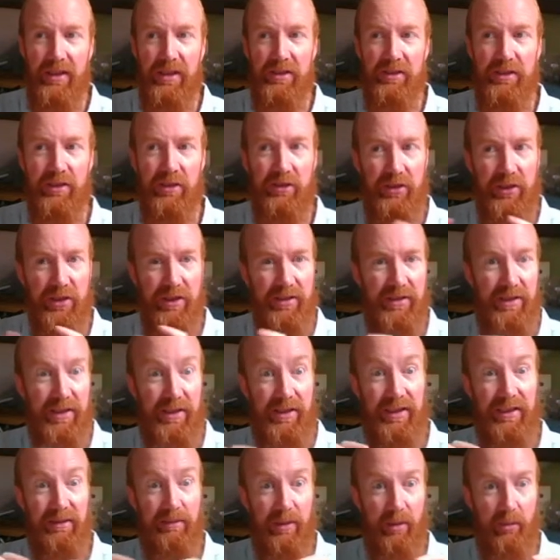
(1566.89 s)
So just
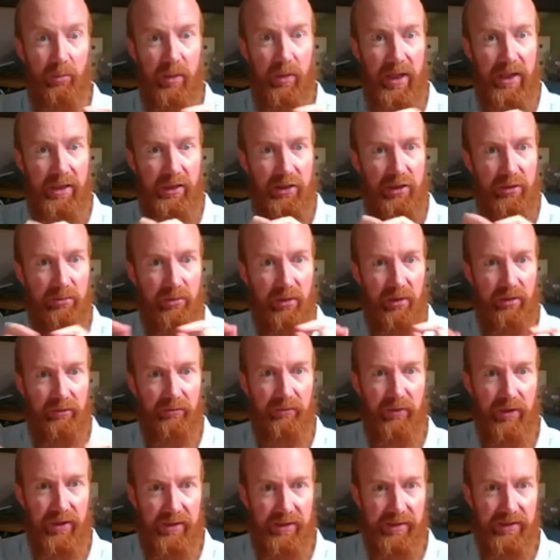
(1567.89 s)
think about where you might
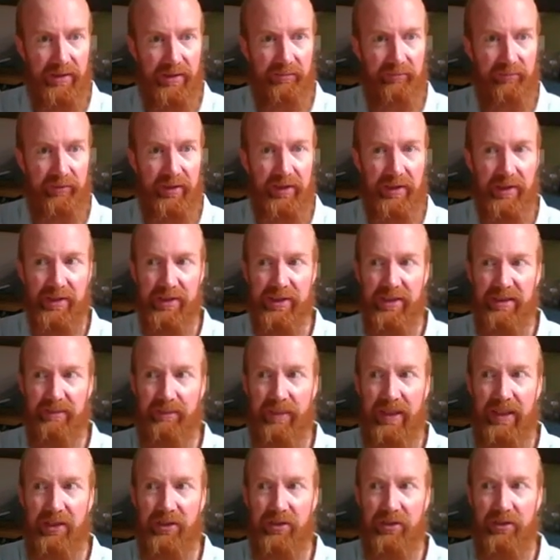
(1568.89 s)
find something that
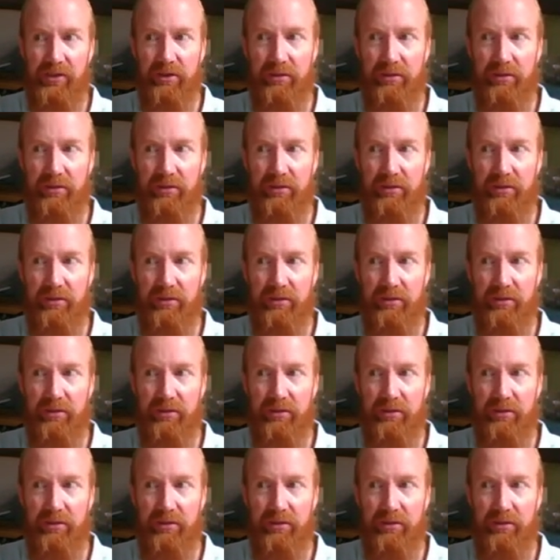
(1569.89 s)
speaks